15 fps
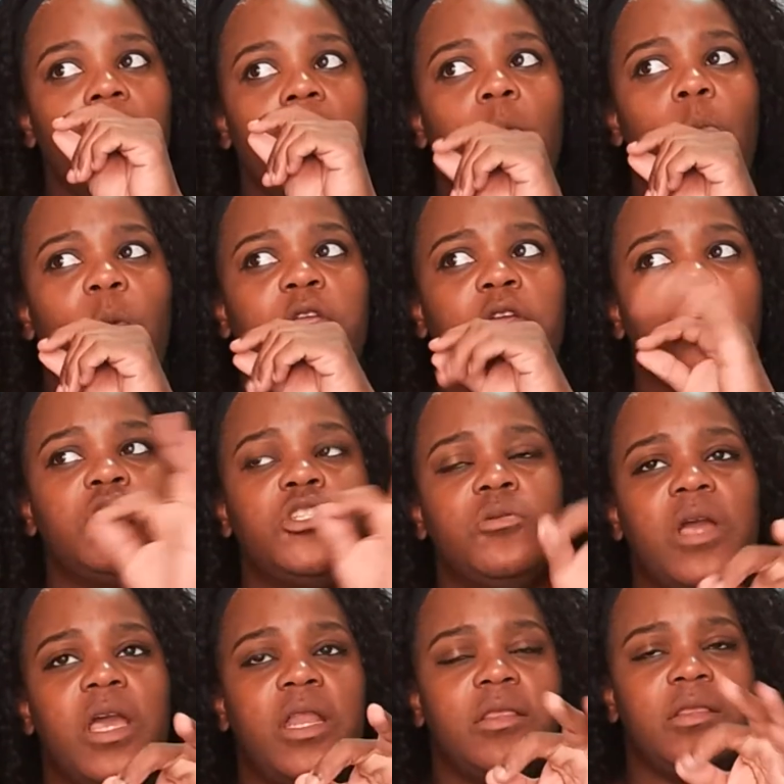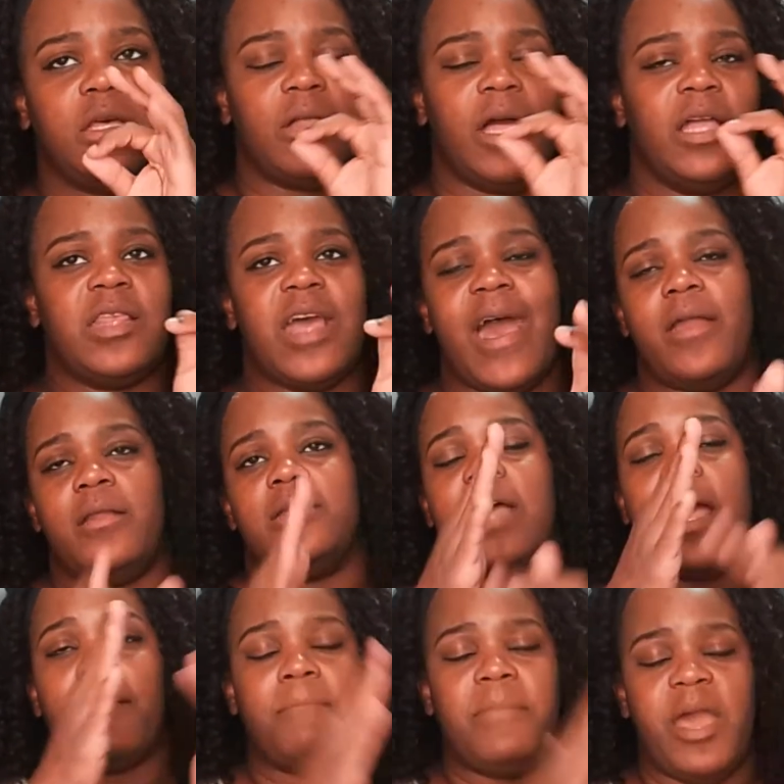when you're doing anything like that, and it's
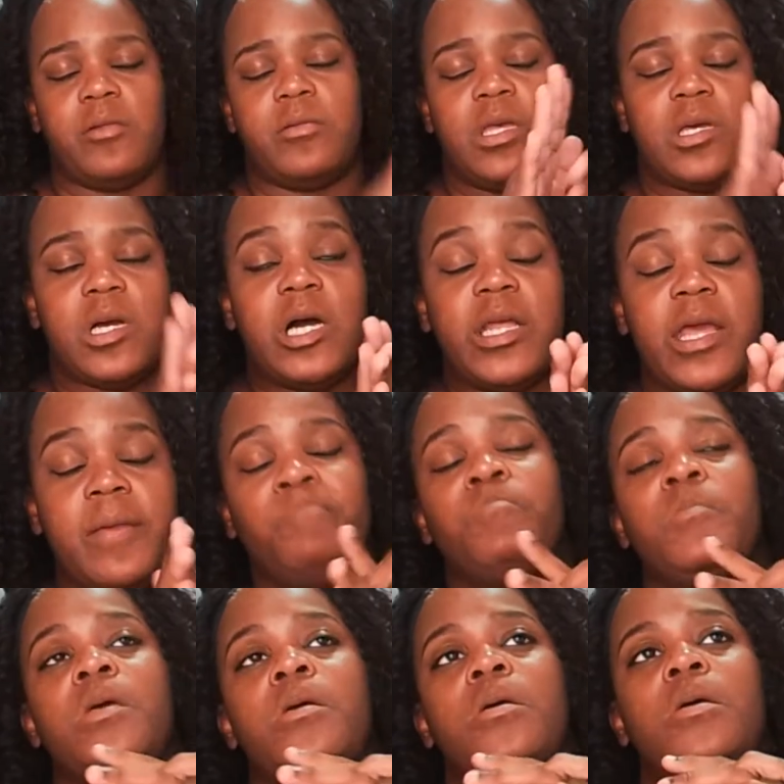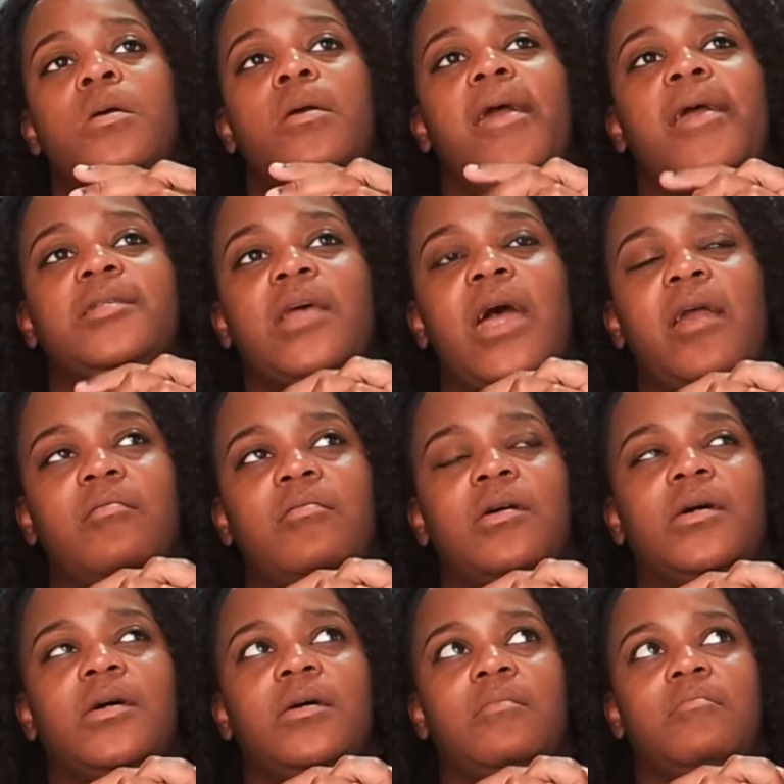like manually cutting, it's like
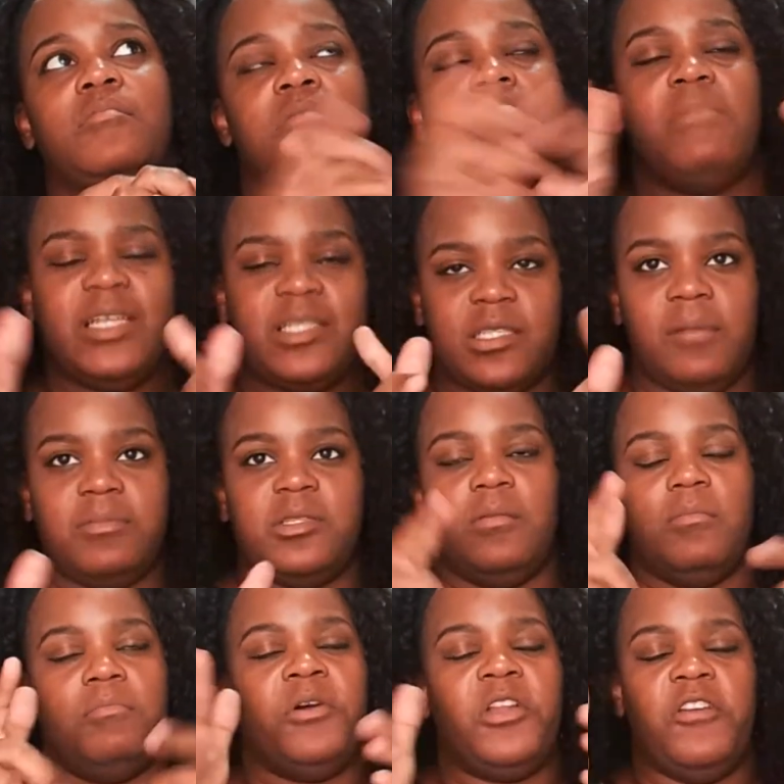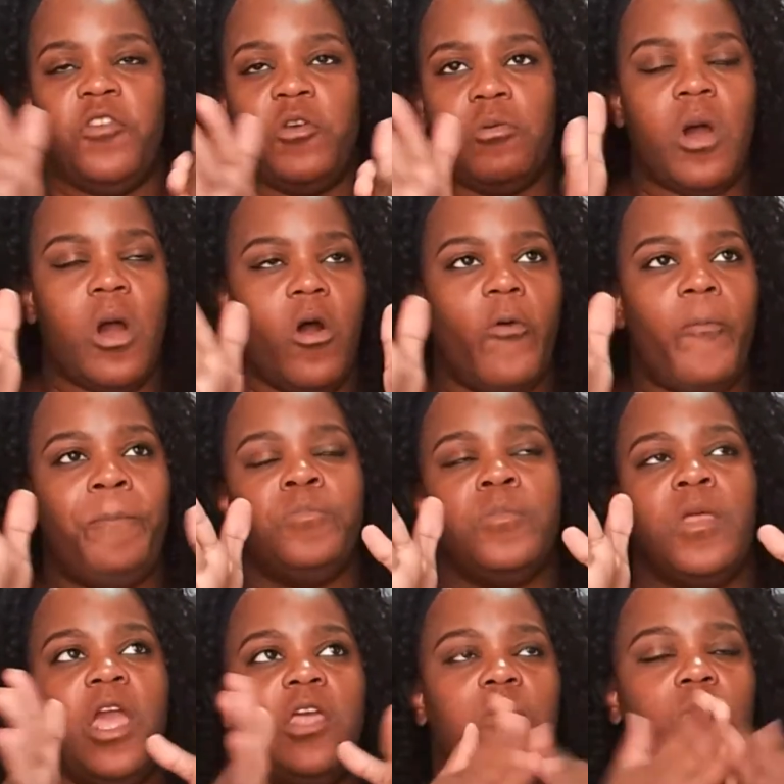the mess ups. But if you go
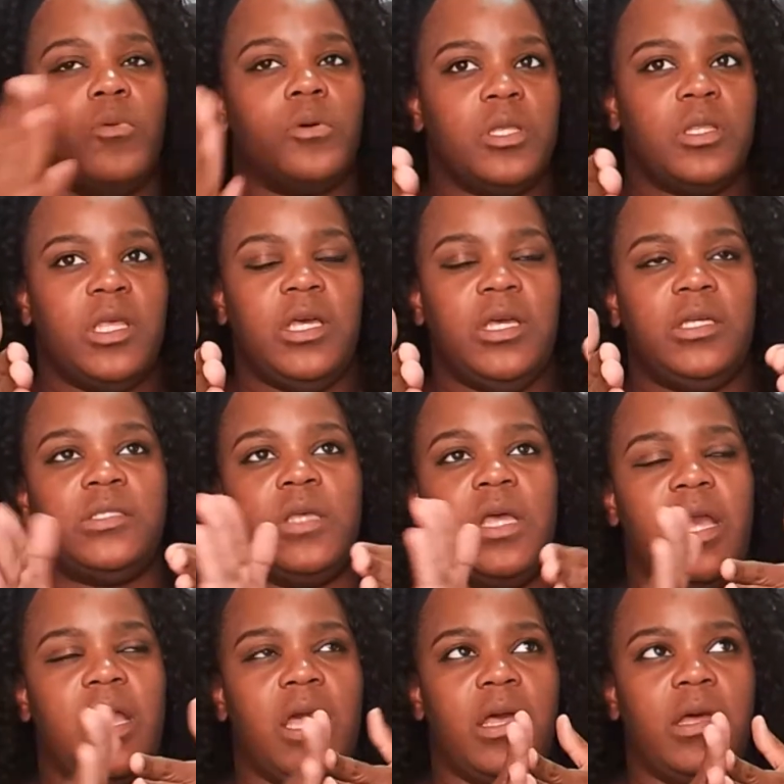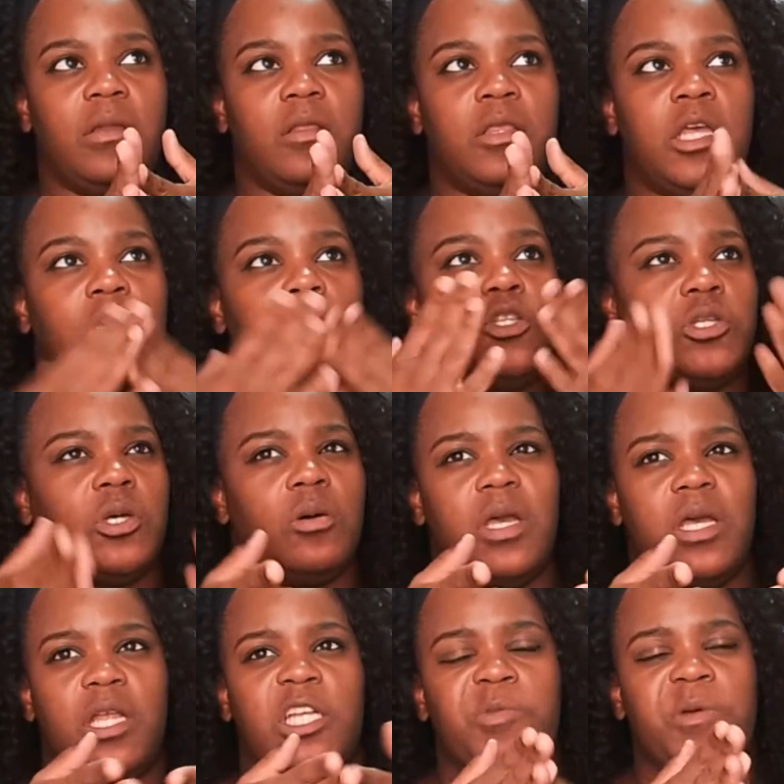and you order these, and they're so
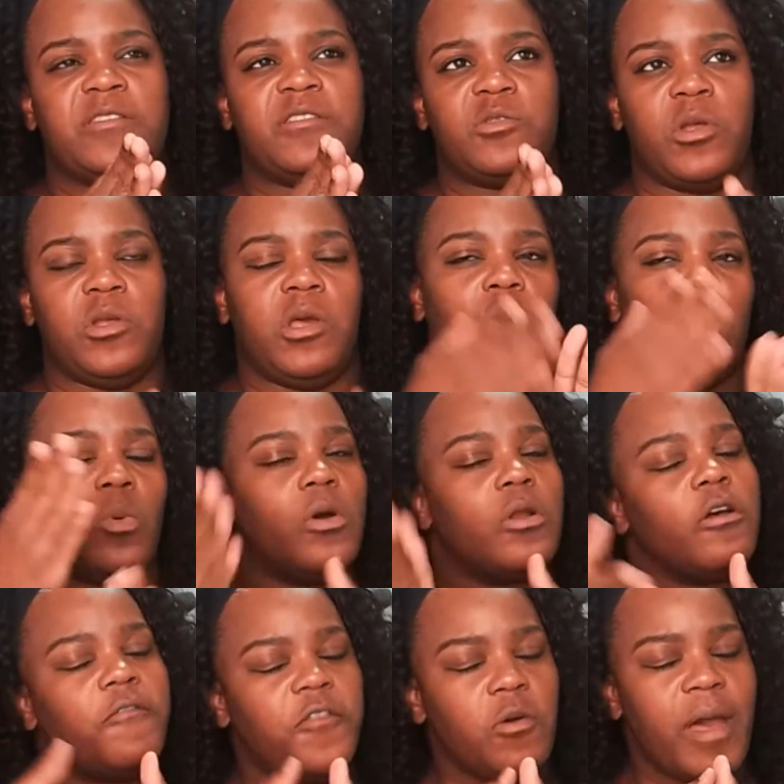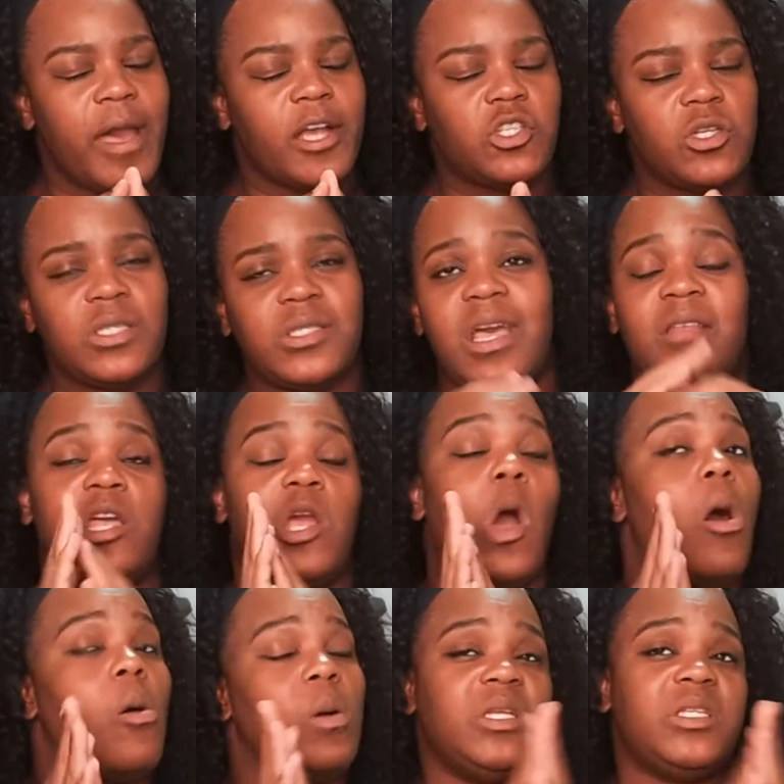inexpensive, where you can order a few extras, and they
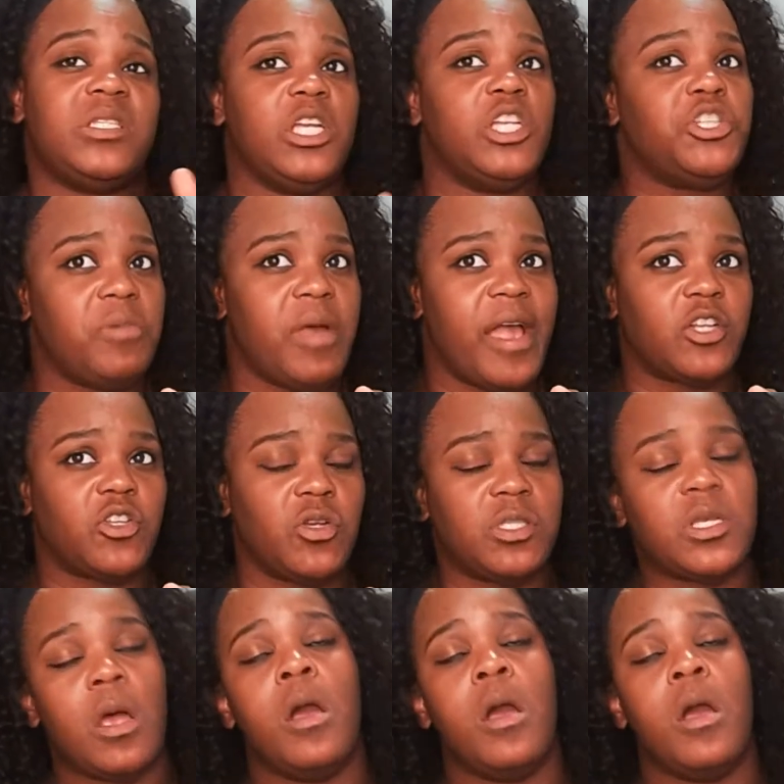always send you extras.